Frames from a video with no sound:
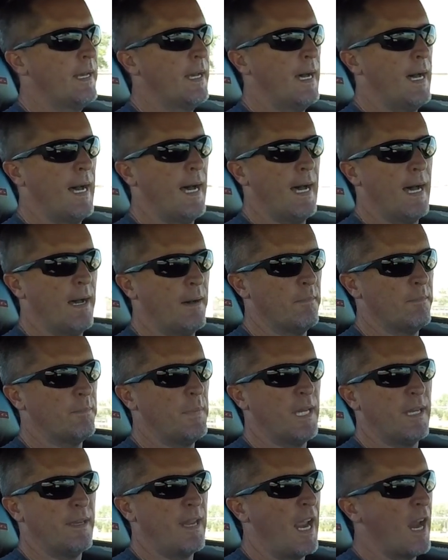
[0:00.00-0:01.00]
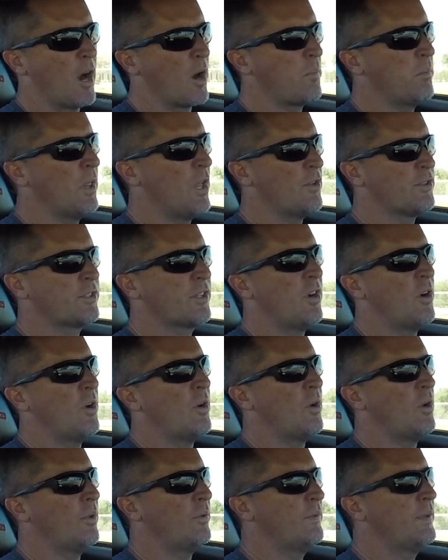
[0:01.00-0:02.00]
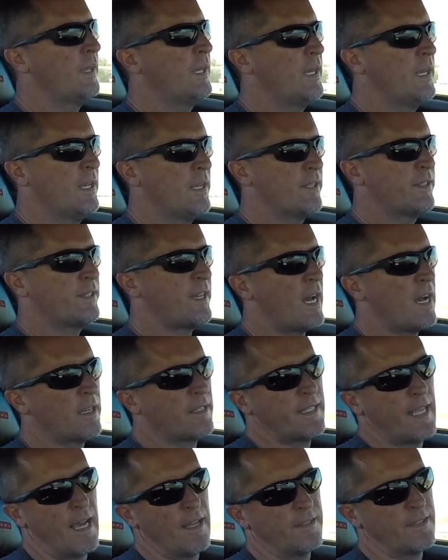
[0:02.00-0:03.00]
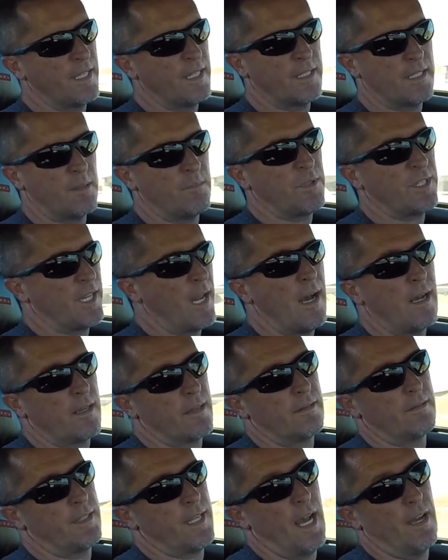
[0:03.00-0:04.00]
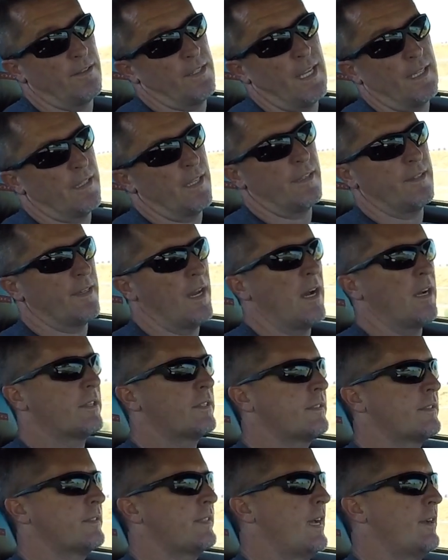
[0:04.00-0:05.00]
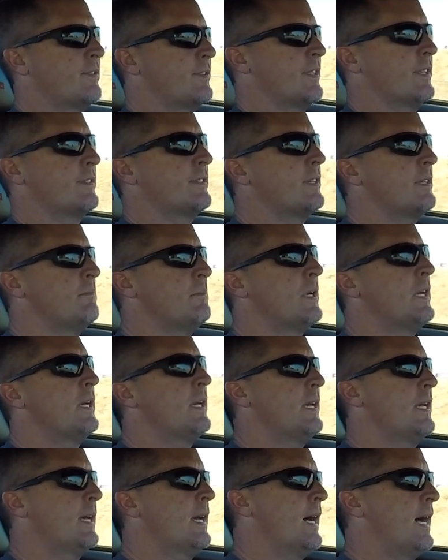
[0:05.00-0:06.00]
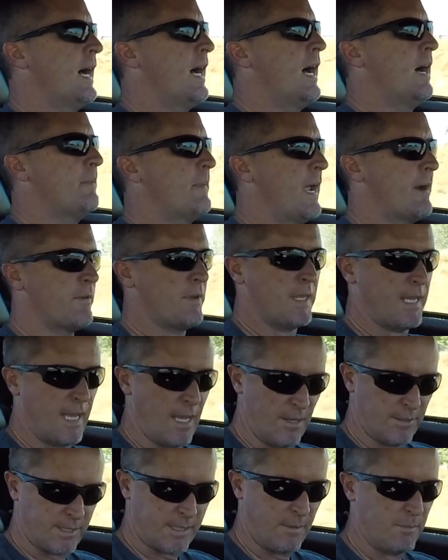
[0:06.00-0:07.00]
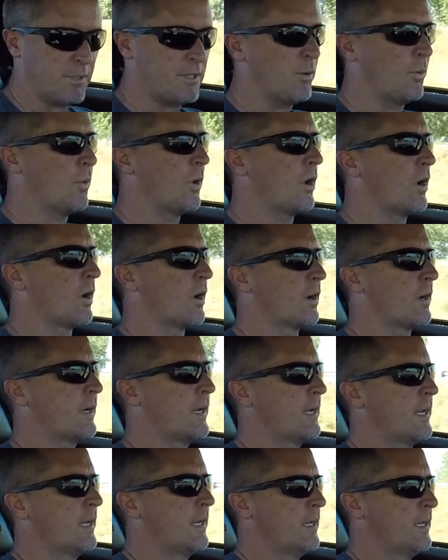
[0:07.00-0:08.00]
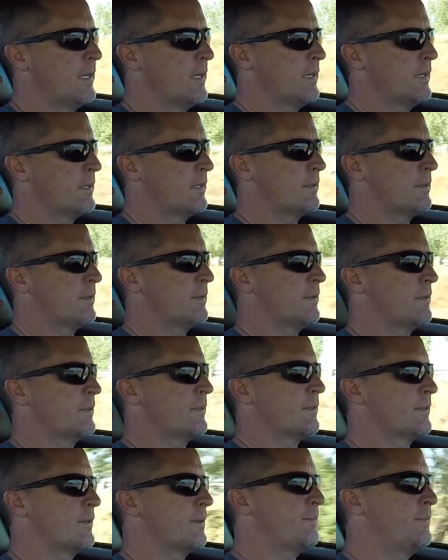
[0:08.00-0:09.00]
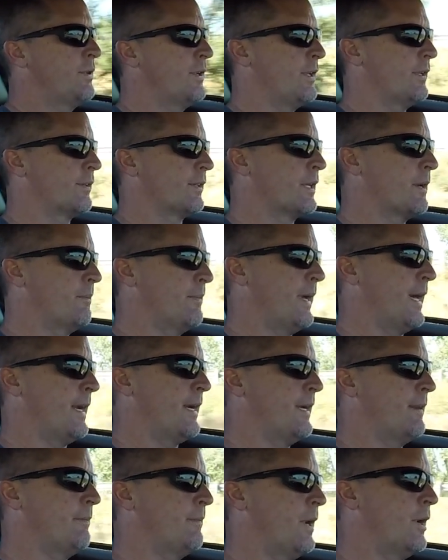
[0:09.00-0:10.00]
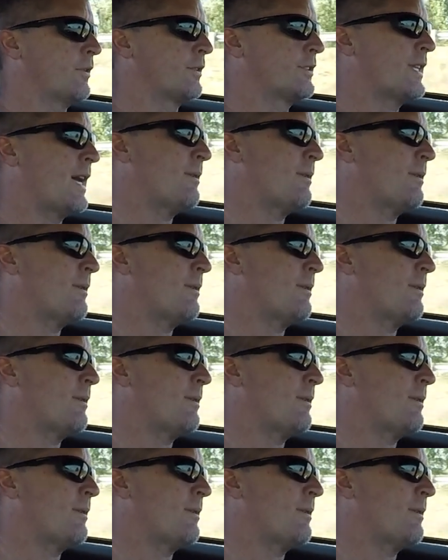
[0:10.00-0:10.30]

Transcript: Um, but air blows cold. Stock sound system stock sounds like the stock sound system. Um, everything else seems to work put it in competitive mode because I